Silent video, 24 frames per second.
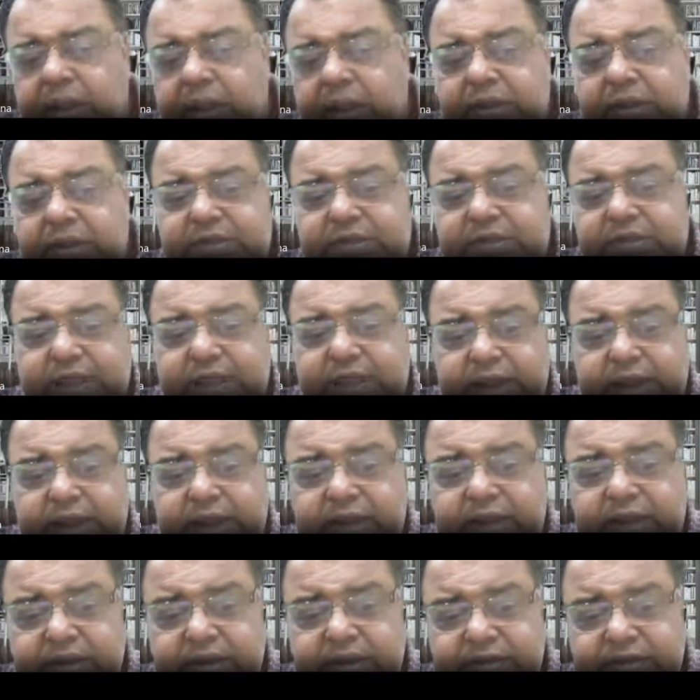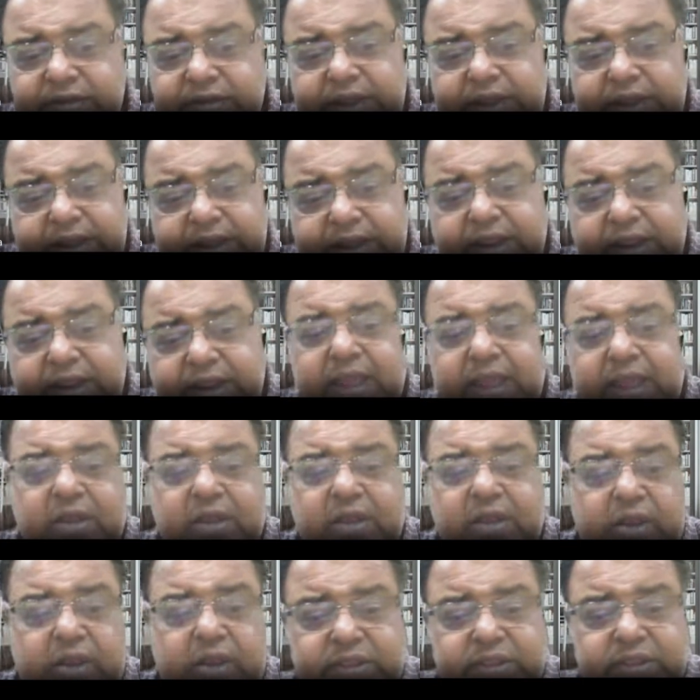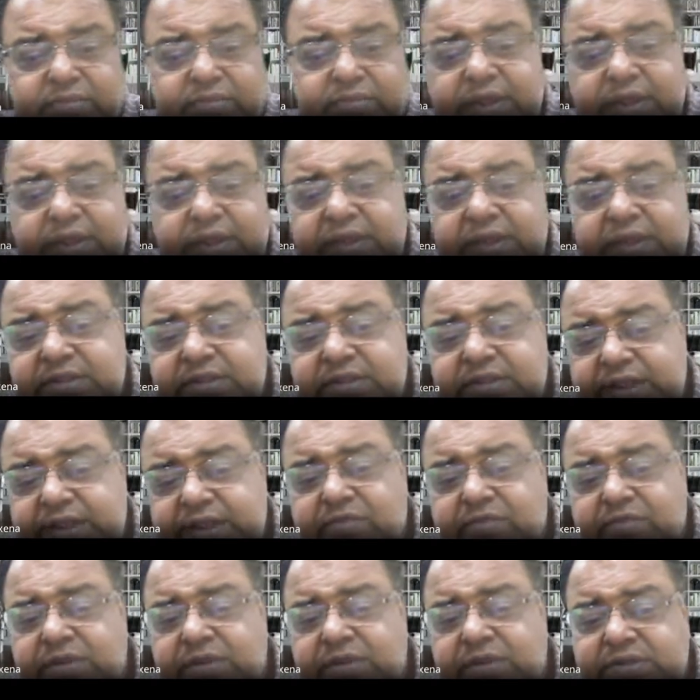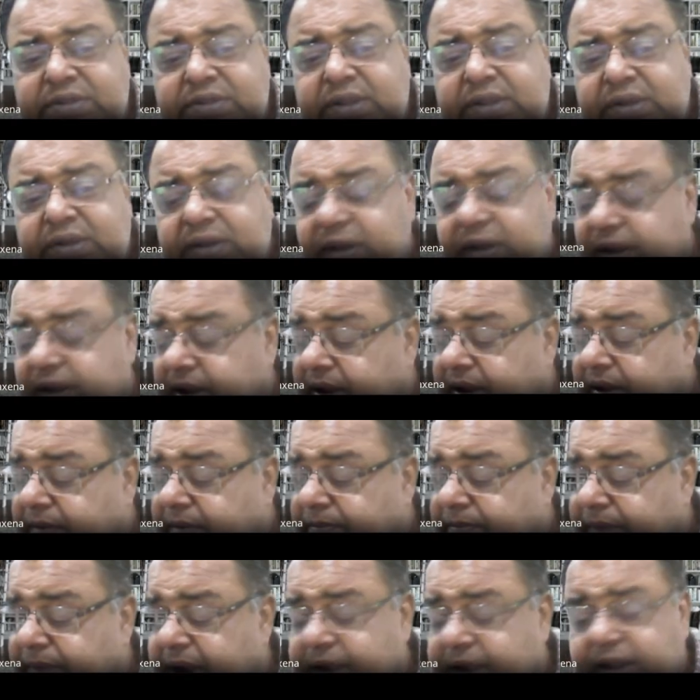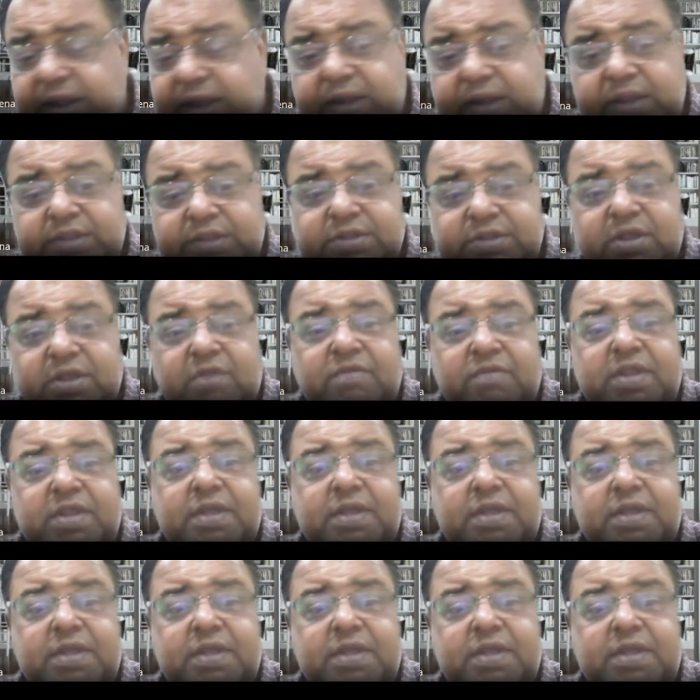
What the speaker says: genet- genetic algorithms, and sequential pattern discovery.